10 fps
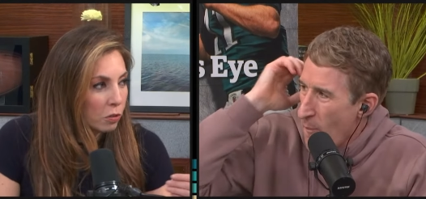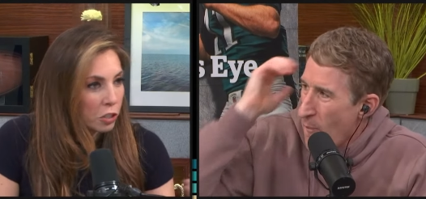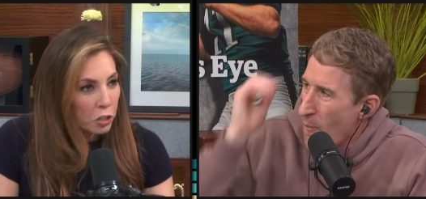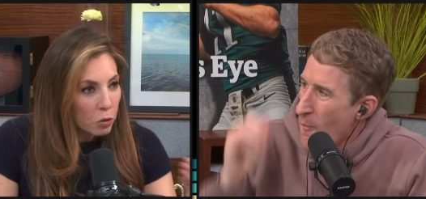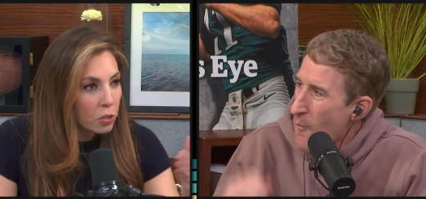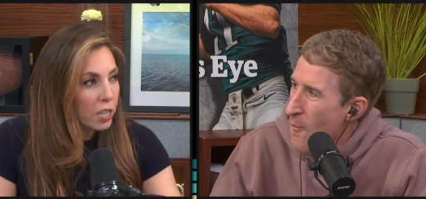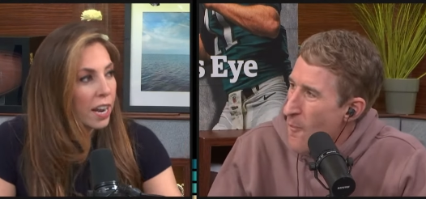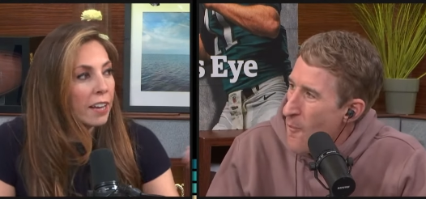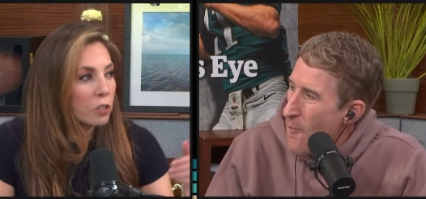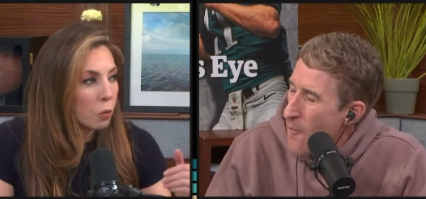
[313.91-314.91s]
Speaker 1: use it
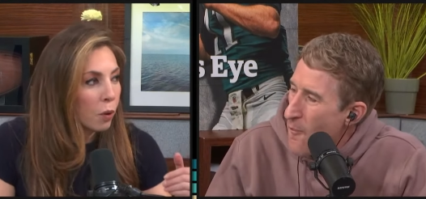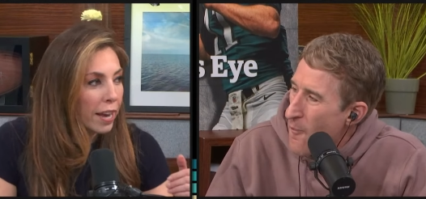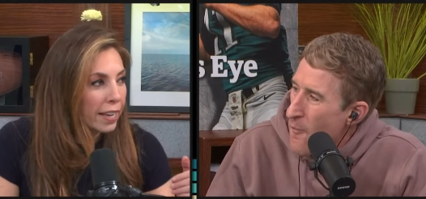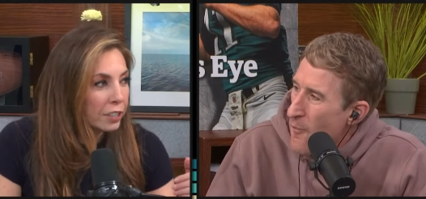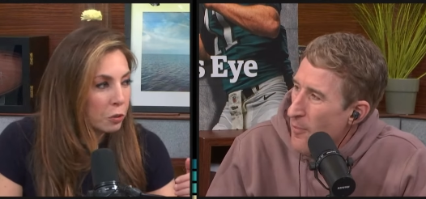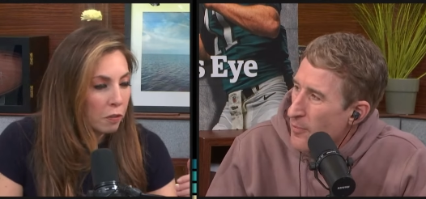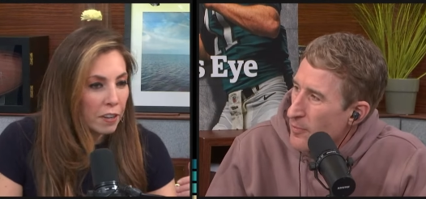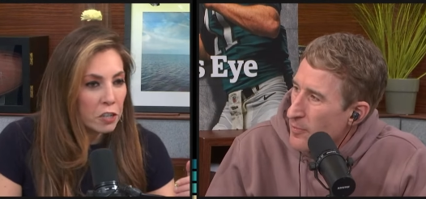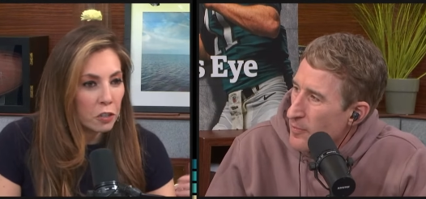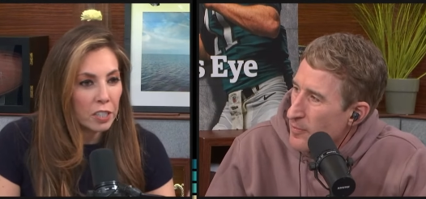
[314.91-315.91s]
as a way to
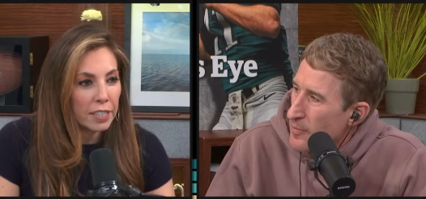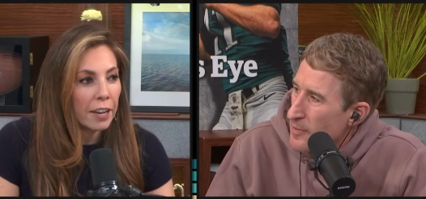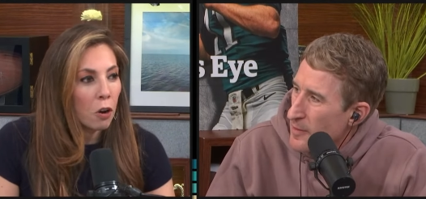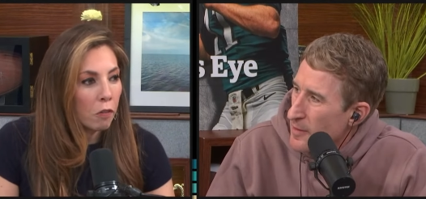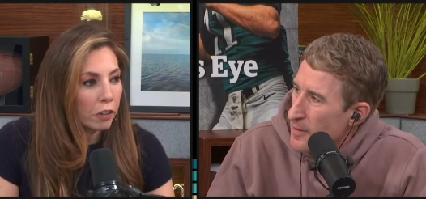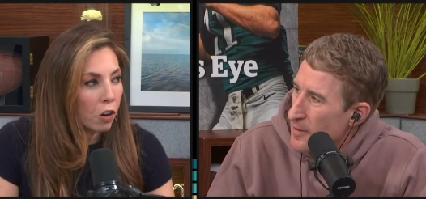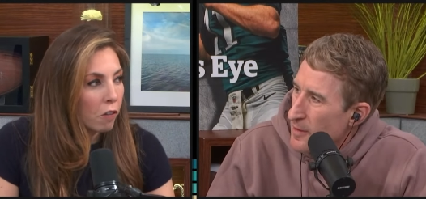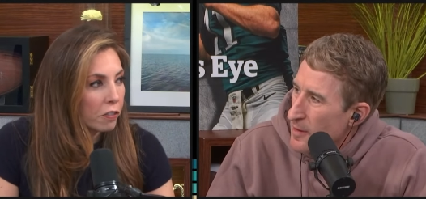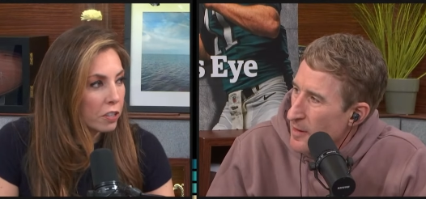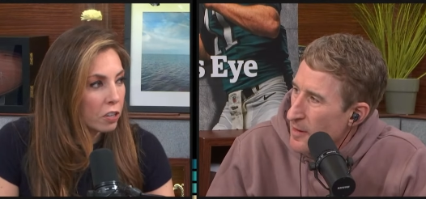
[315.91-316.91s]
eventually take over
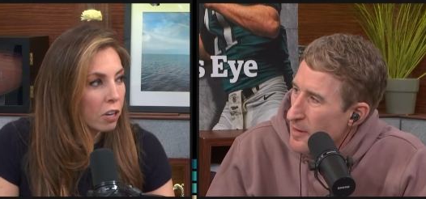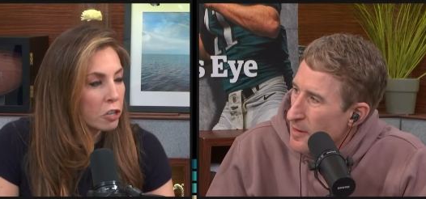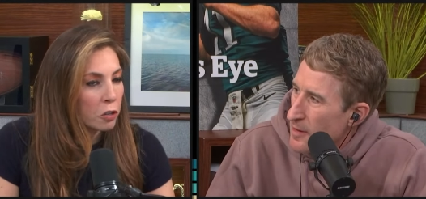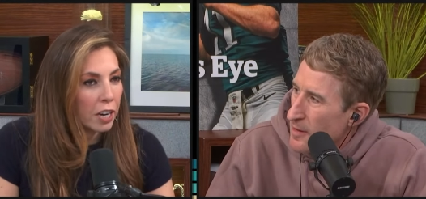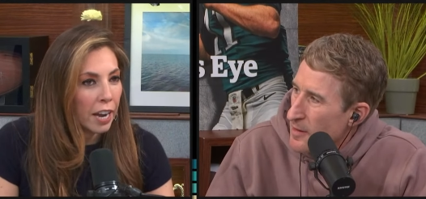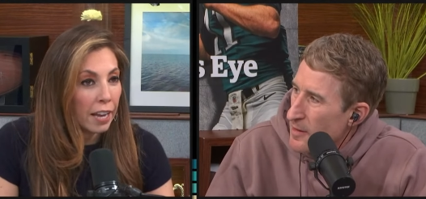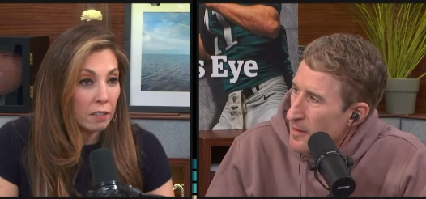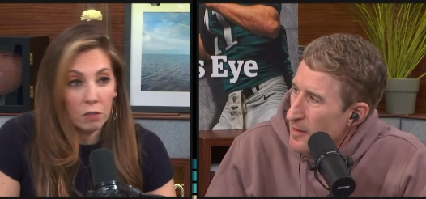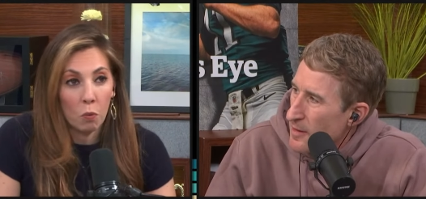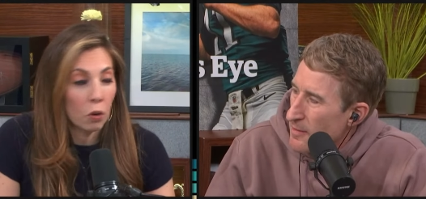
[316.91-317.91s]
golf in this country
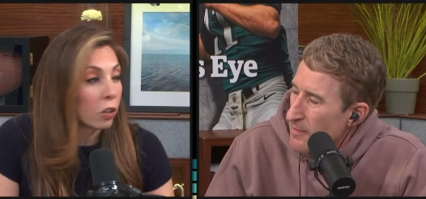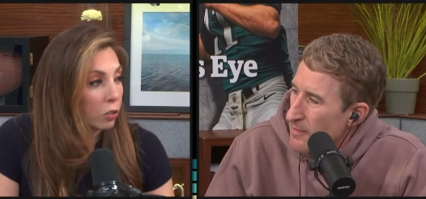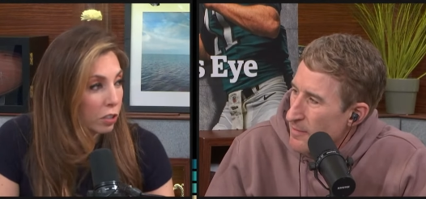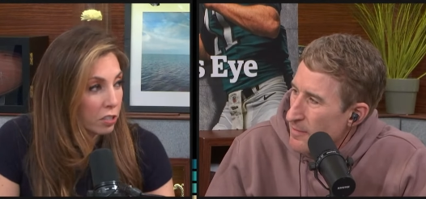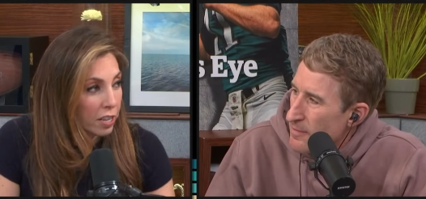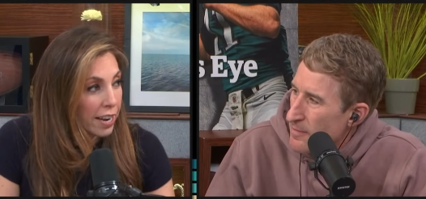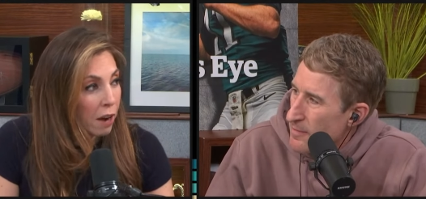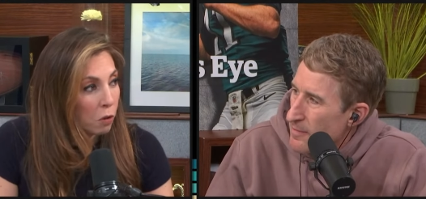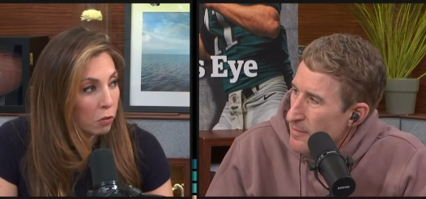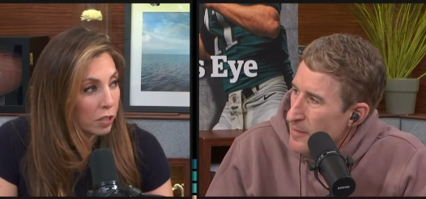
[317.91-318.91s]
and the world because they
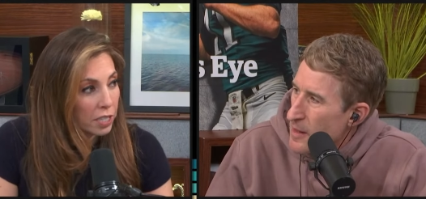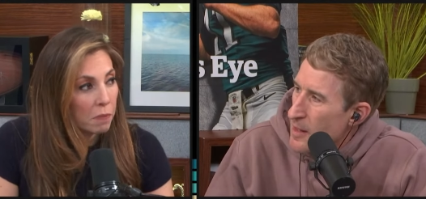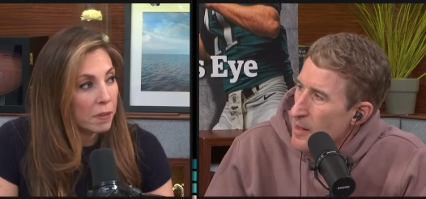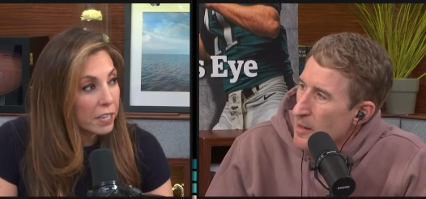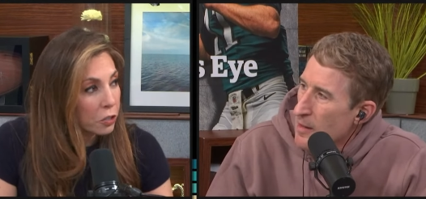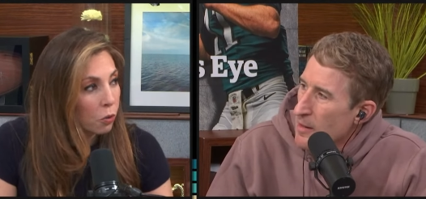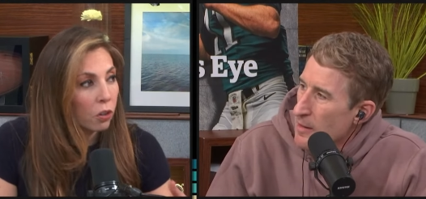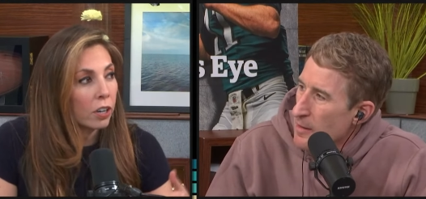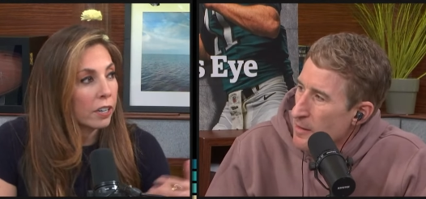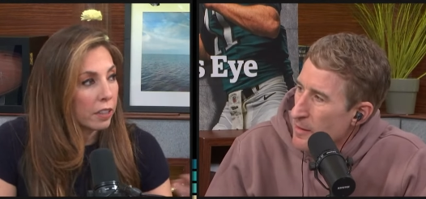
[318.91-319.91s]
now own the dp
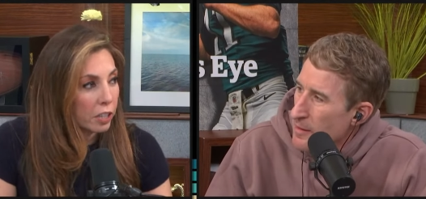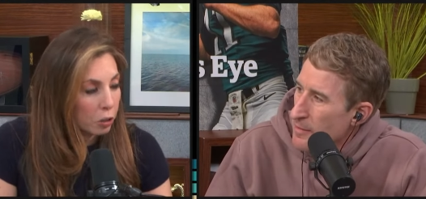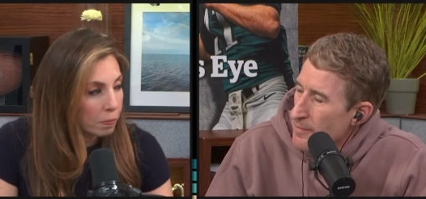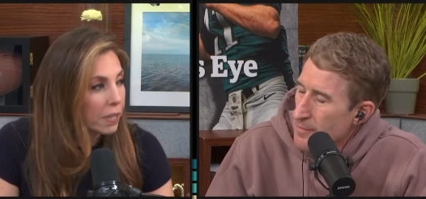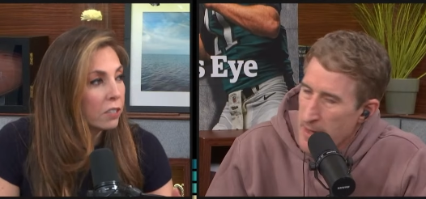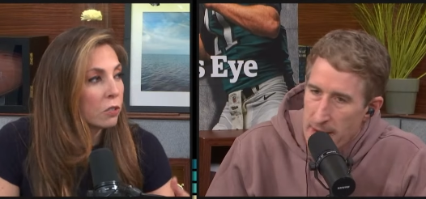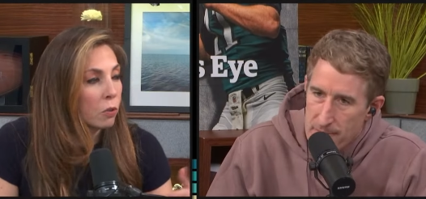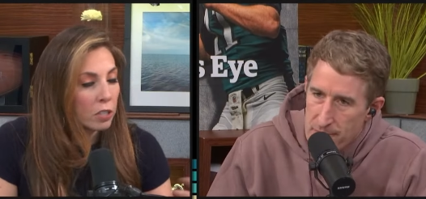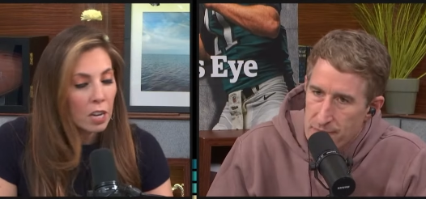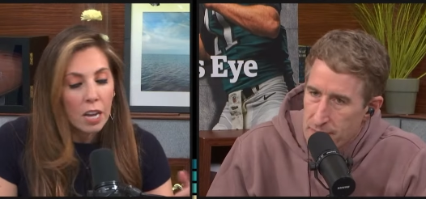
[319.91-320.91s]
tour and the european yeah.
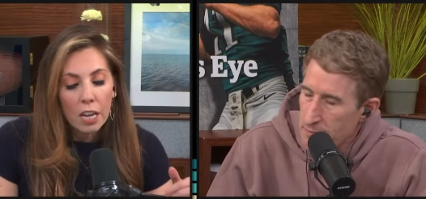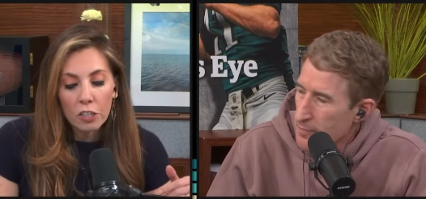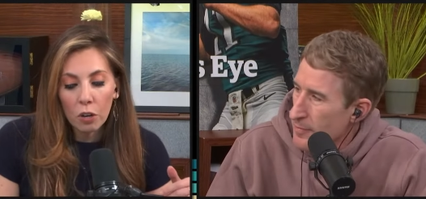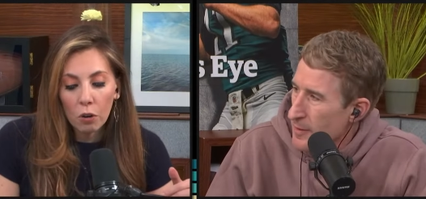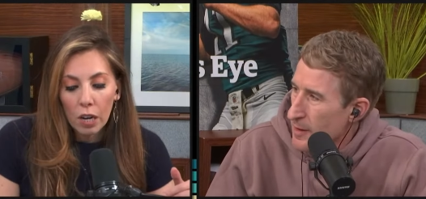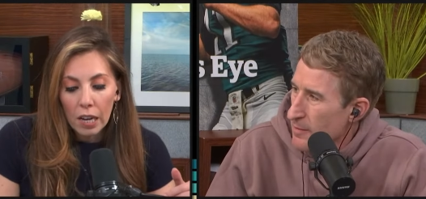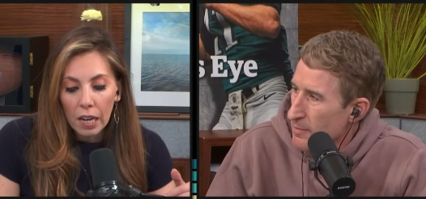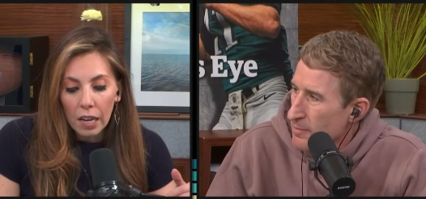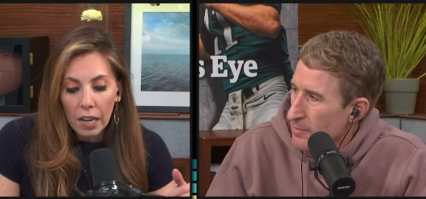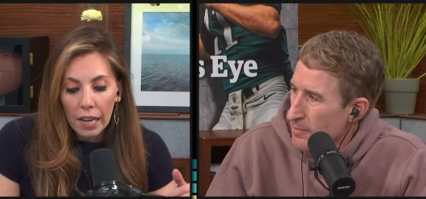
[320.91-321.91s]
tour so
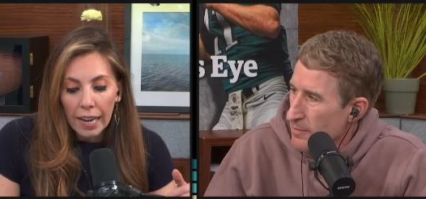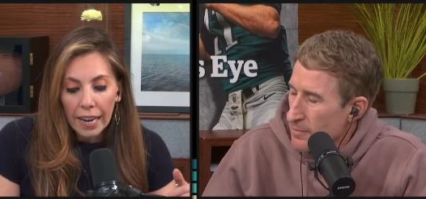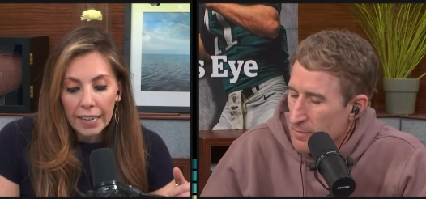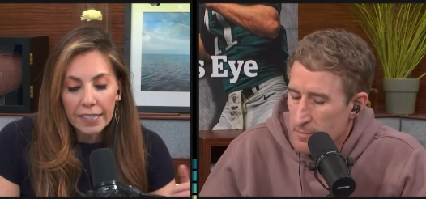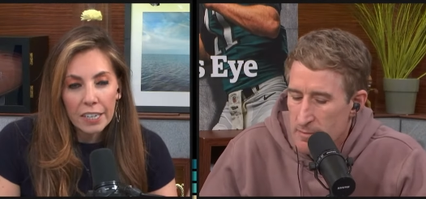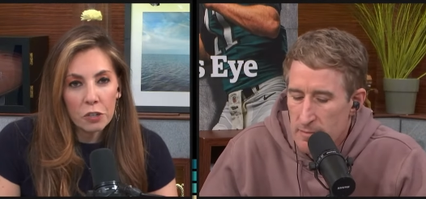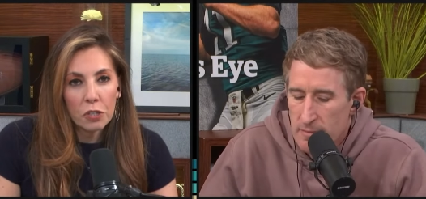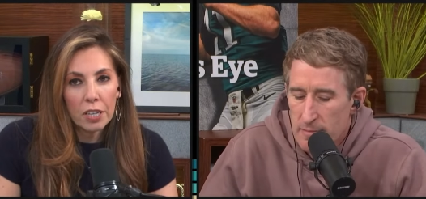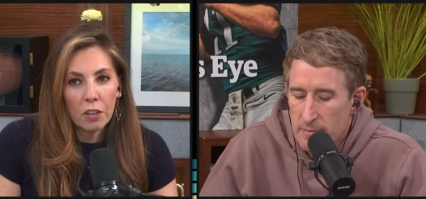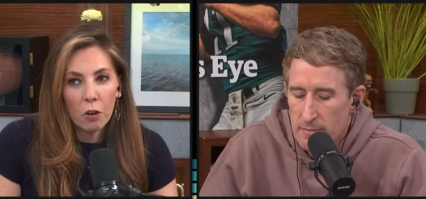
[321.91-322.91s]
it's
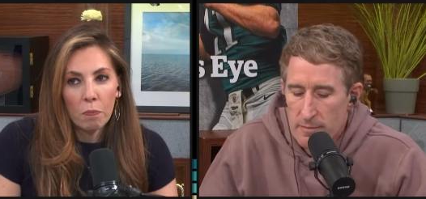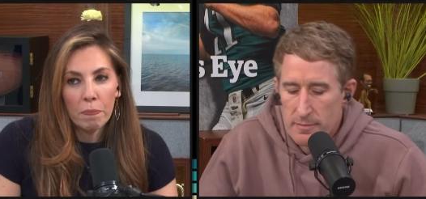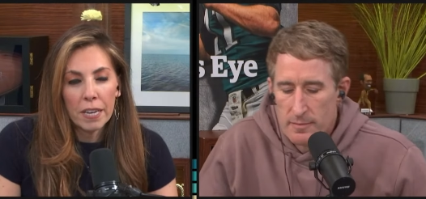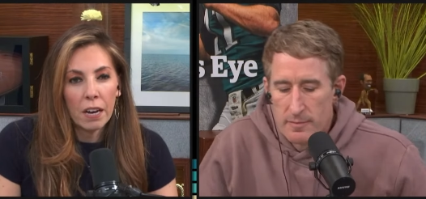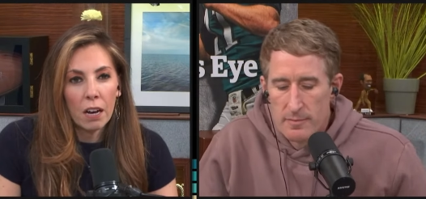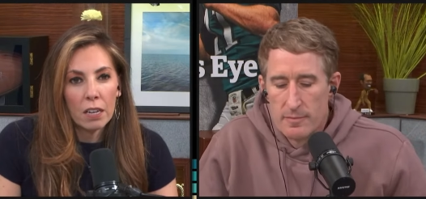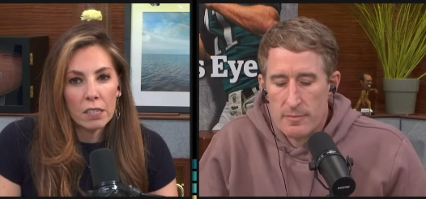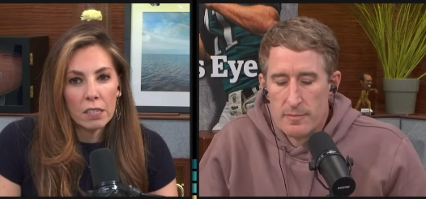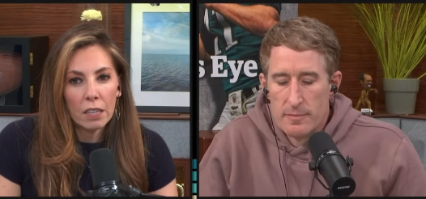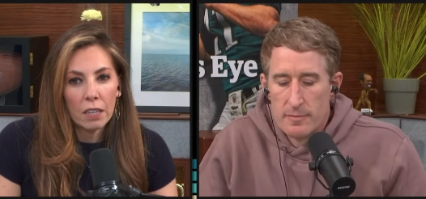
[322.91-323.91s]
interesting though
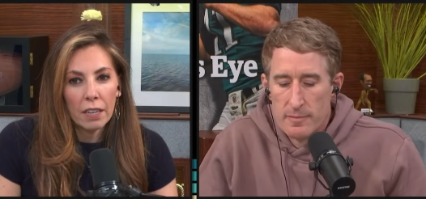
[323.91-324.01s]
because